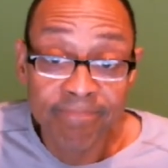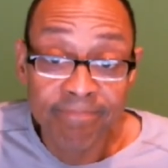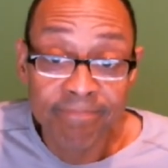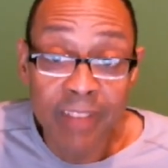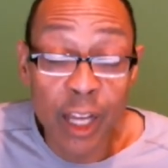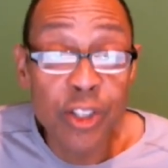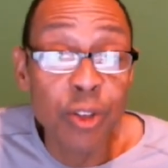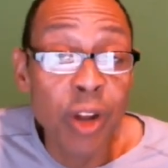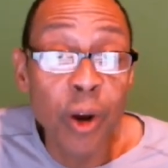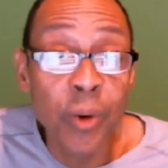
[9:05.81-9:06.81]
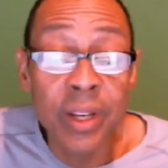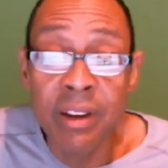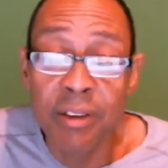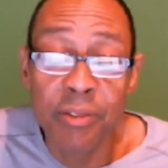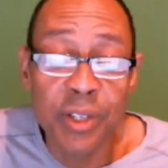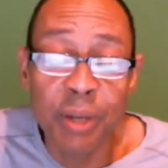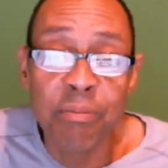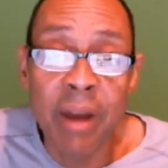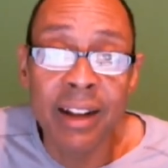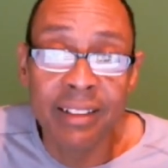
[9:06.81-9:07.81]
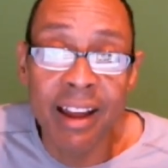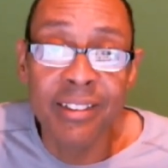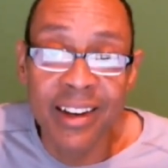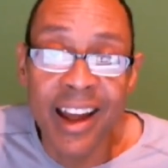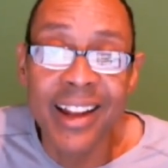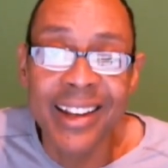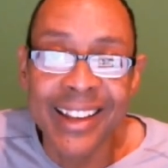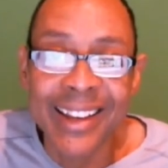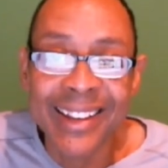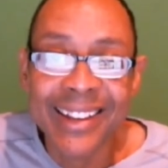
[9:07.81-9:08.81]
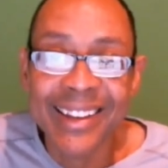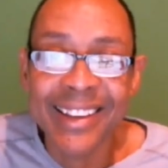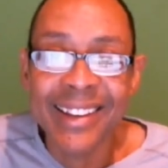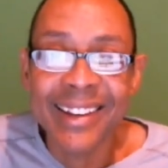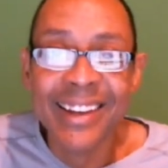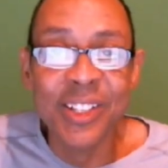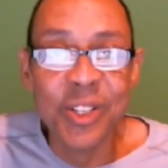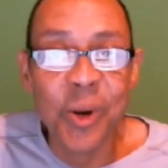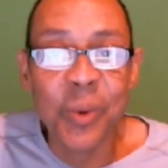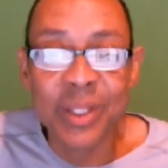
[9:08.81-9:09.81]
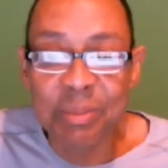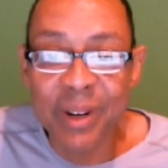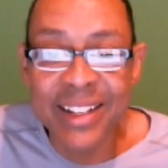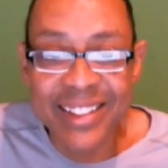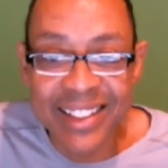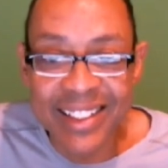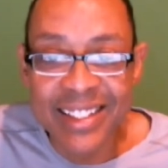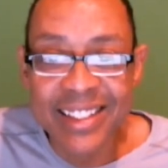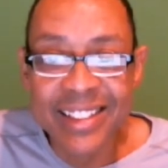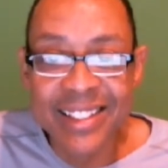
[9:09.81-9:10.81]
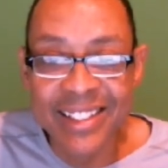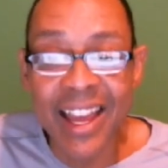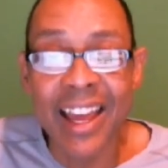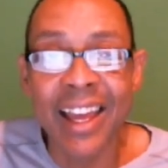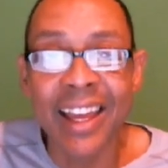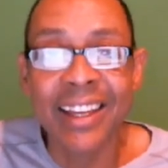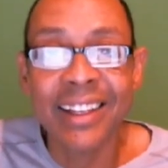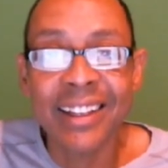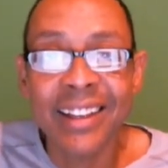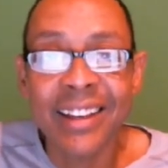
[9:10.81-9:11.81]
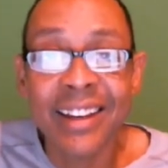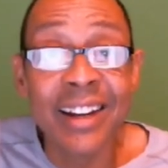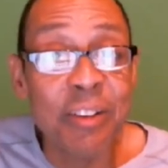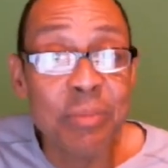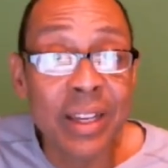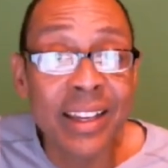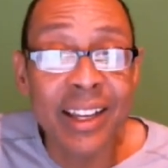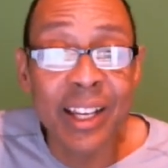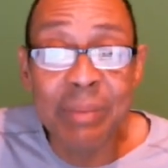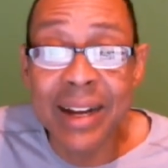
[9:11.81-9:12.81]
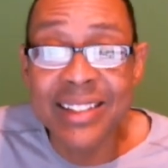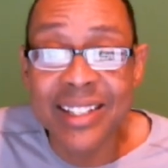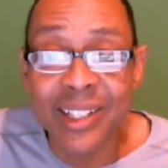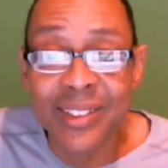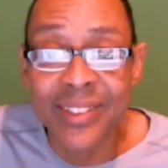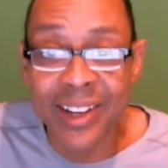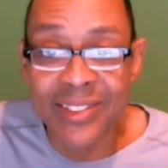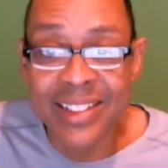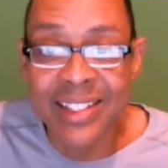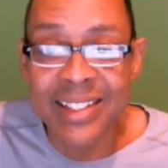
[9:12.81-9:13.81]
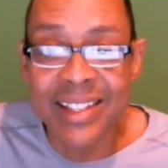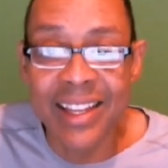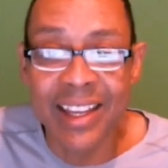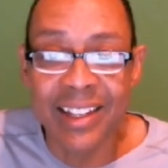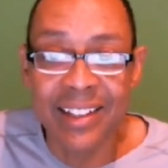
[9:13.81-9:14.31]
As you know, it never dipped back down to 90, and you know what the price is today. And I've been kicking myself ever since then.